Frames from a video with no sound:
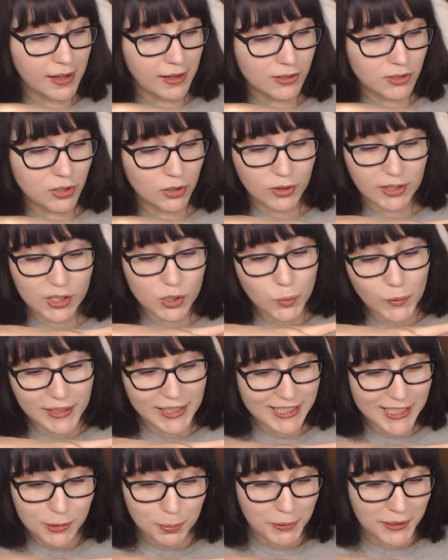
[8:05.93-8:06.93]
So this one
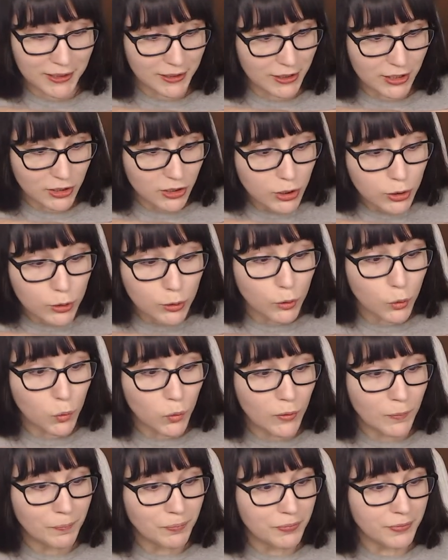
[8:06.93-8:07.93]
gets split into 2,